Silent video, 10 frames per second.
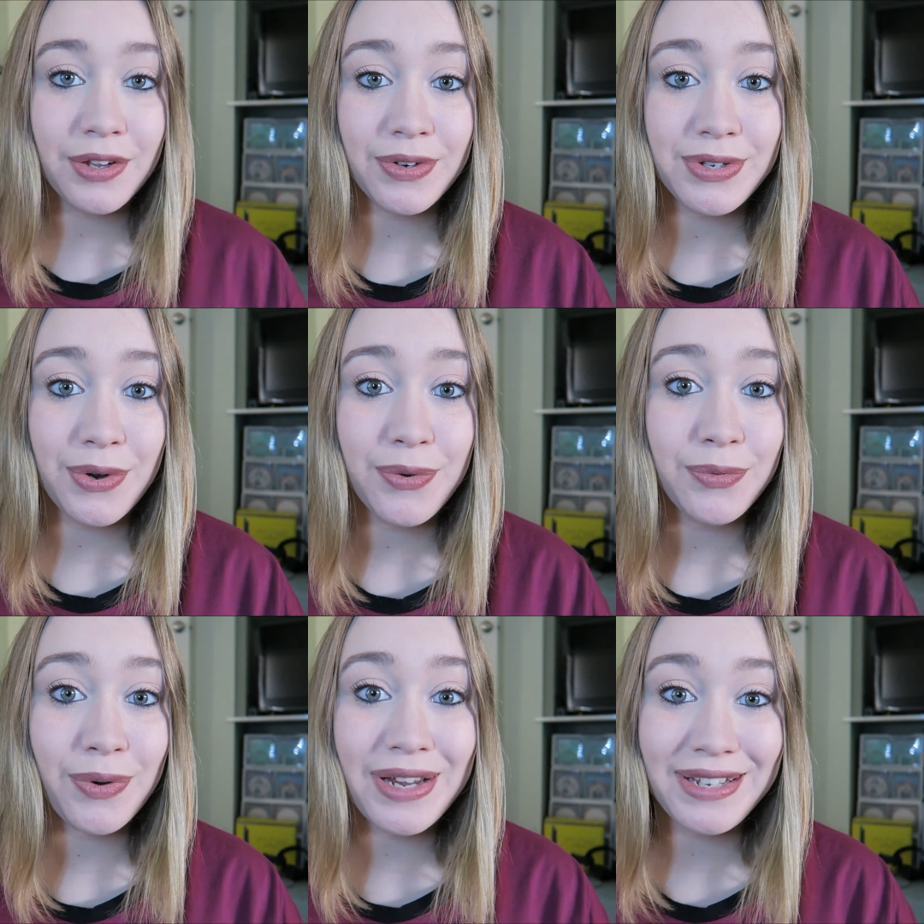There is no
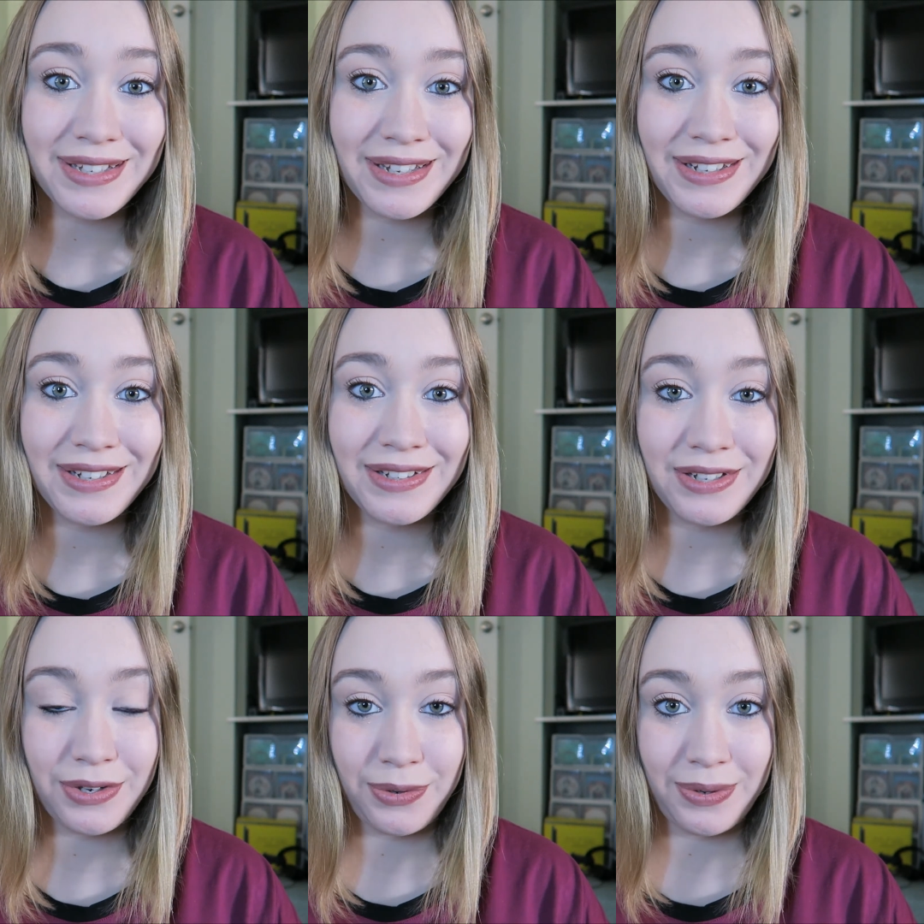reason
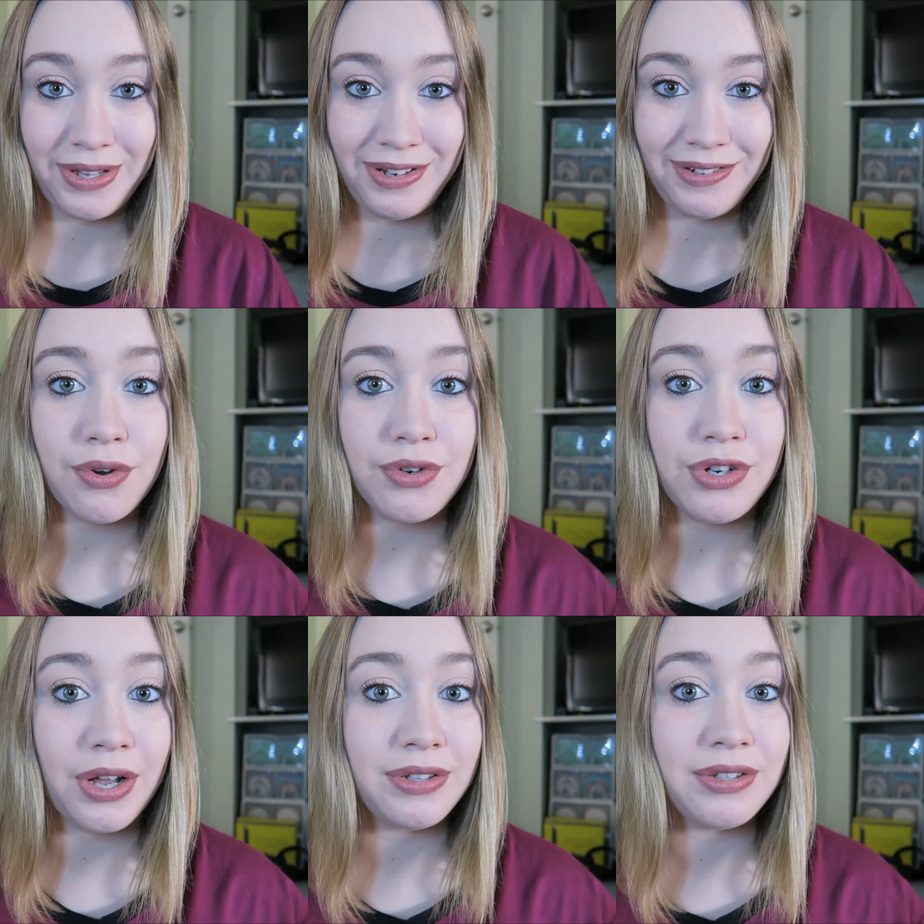to do it, so
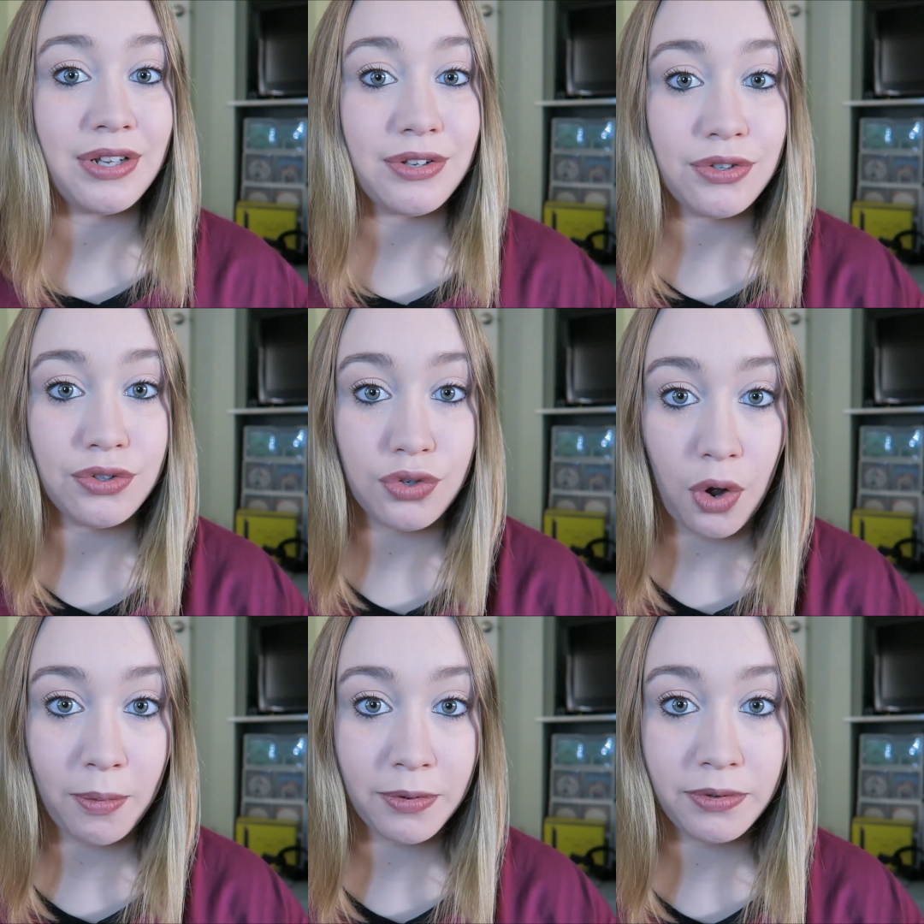just
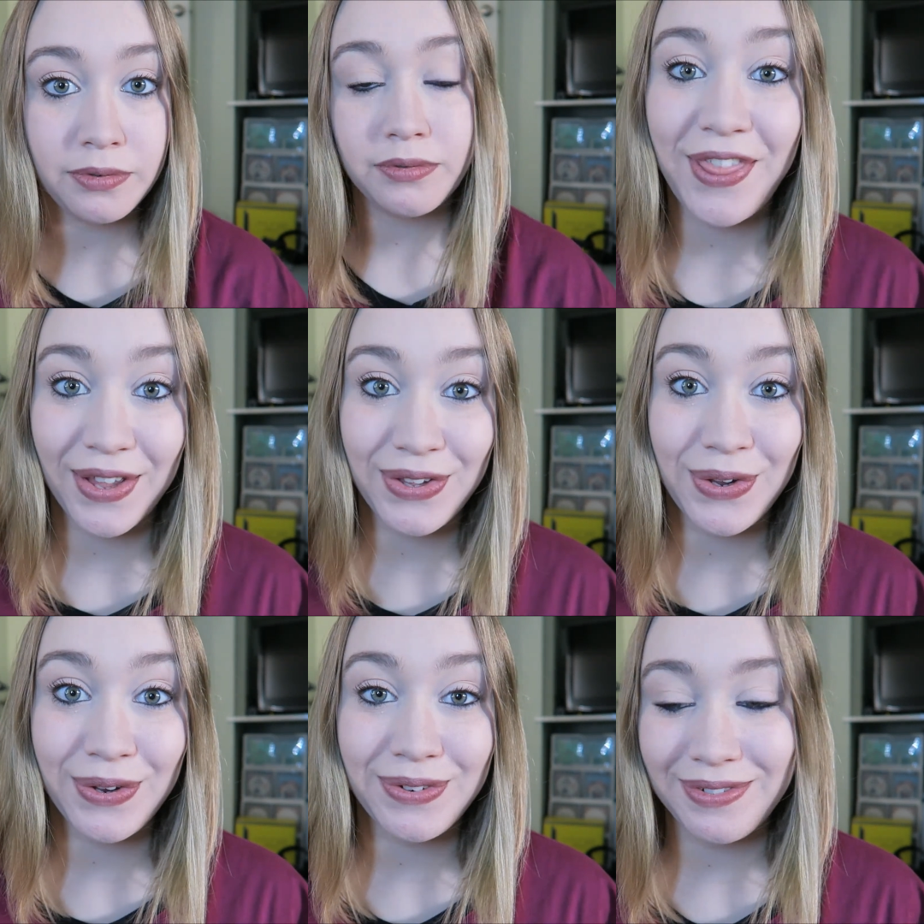stop. Thank
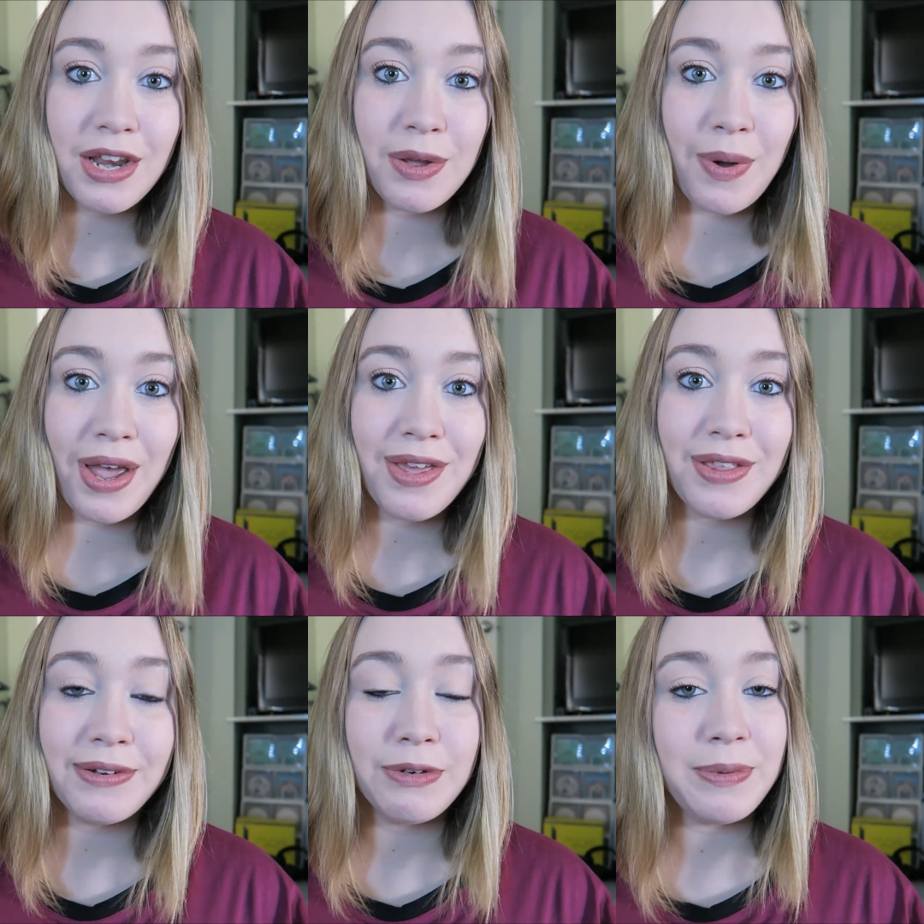you. Anyway,
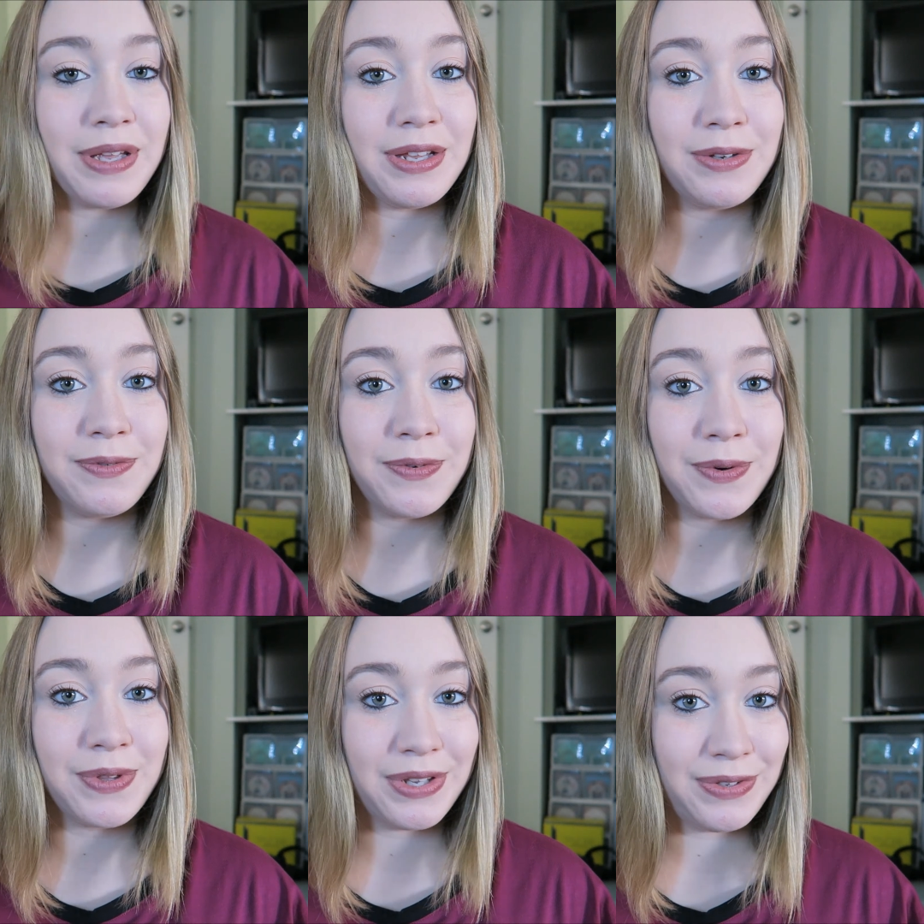that will be it
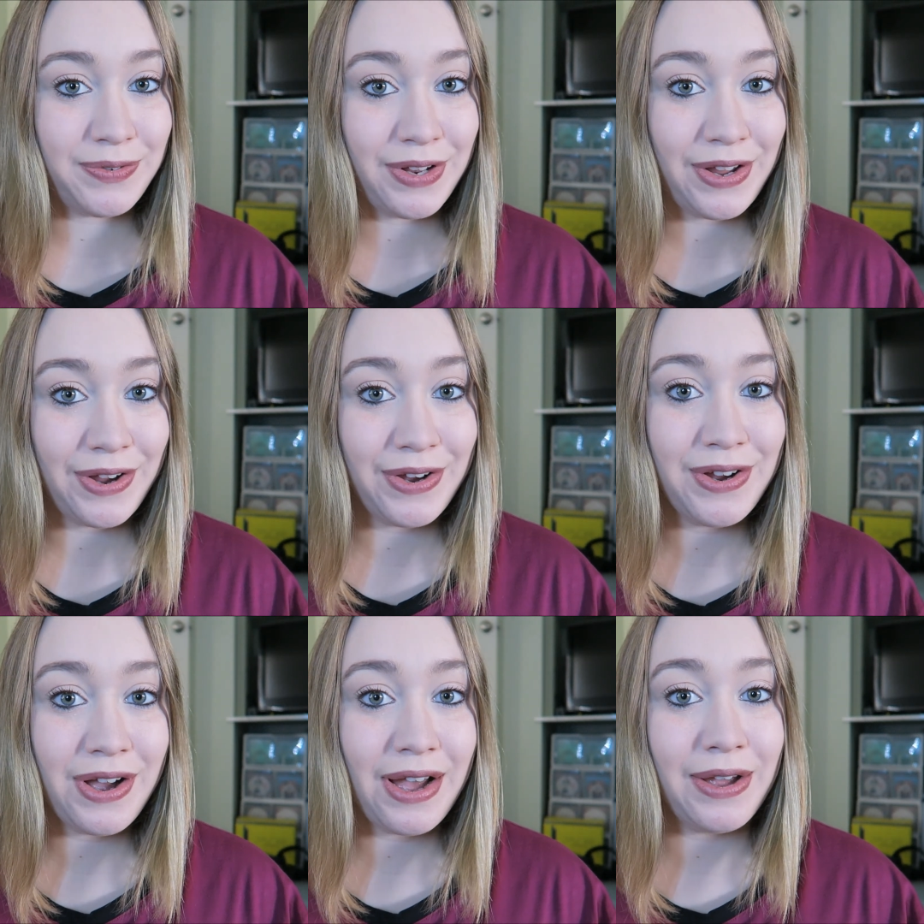for this
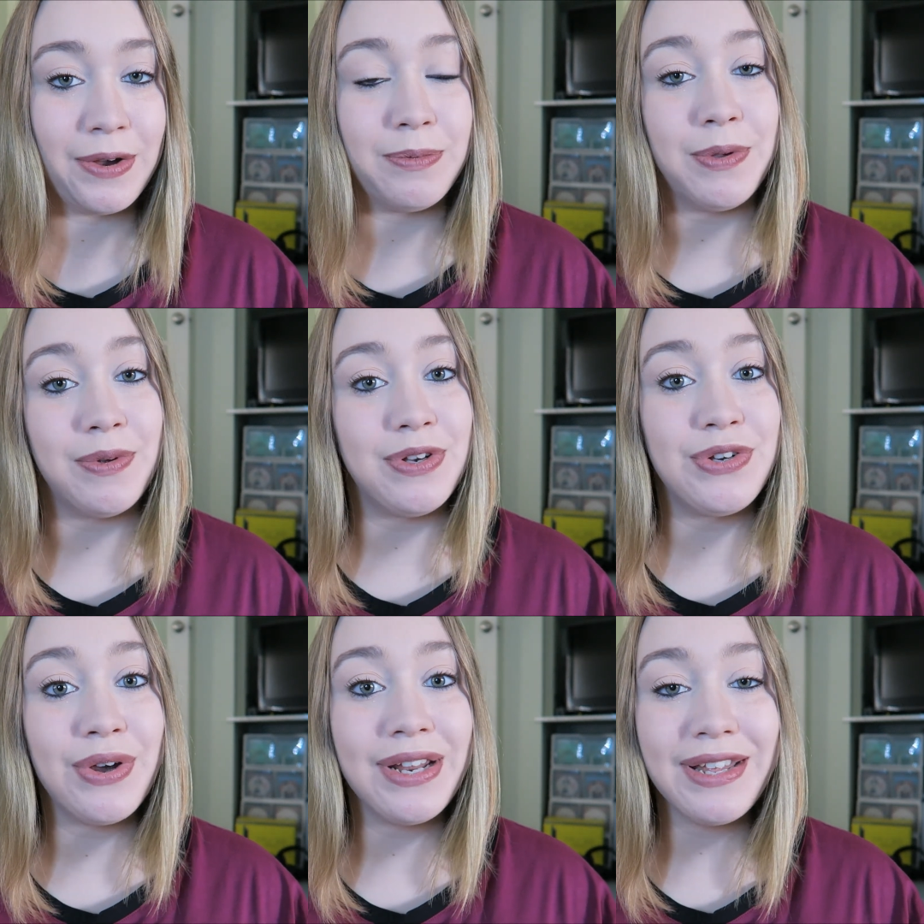video. I hope you
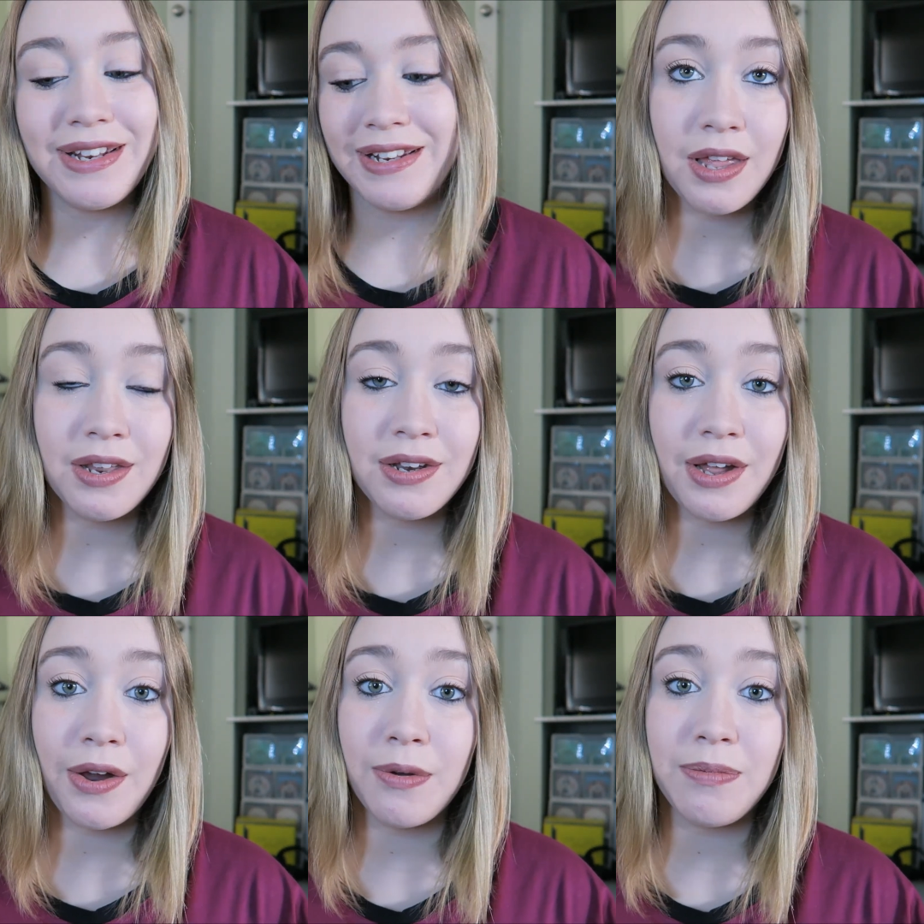enjoyed it, and
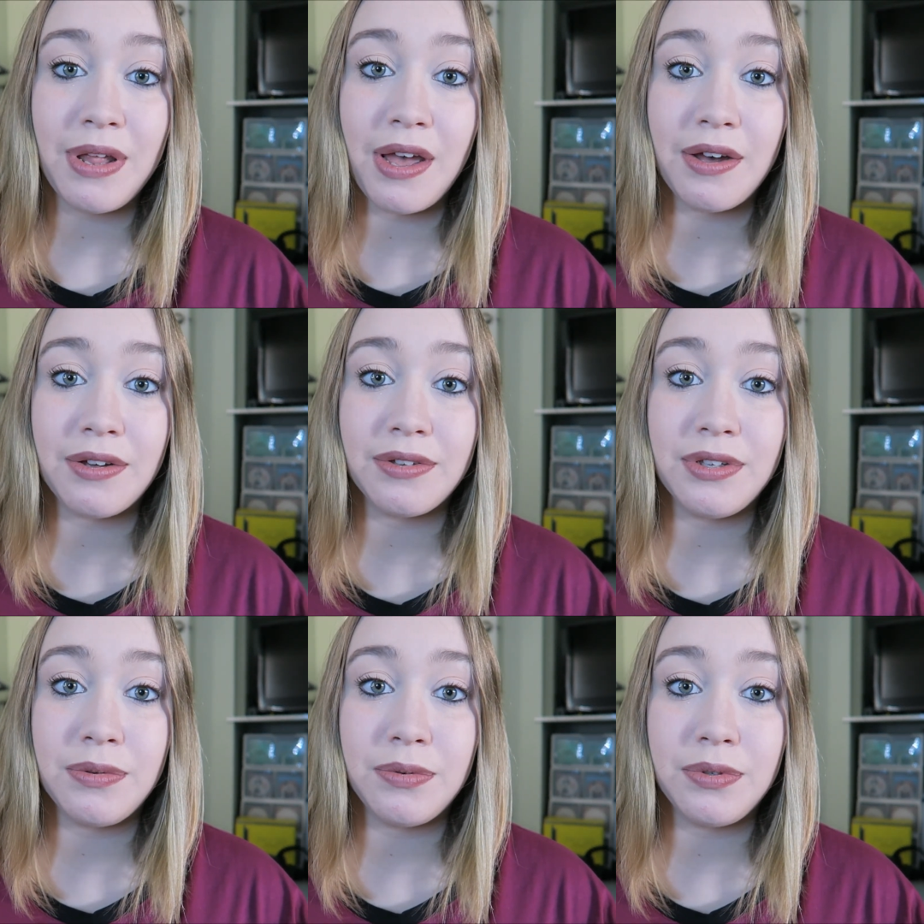I hope now
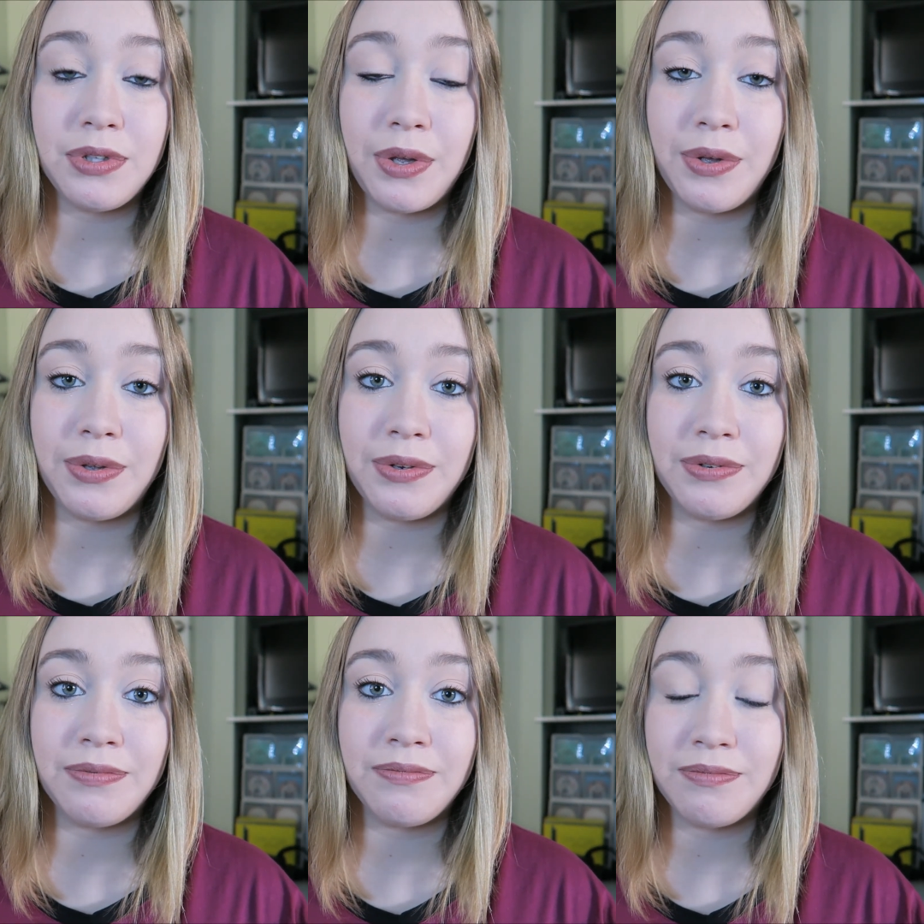you will learn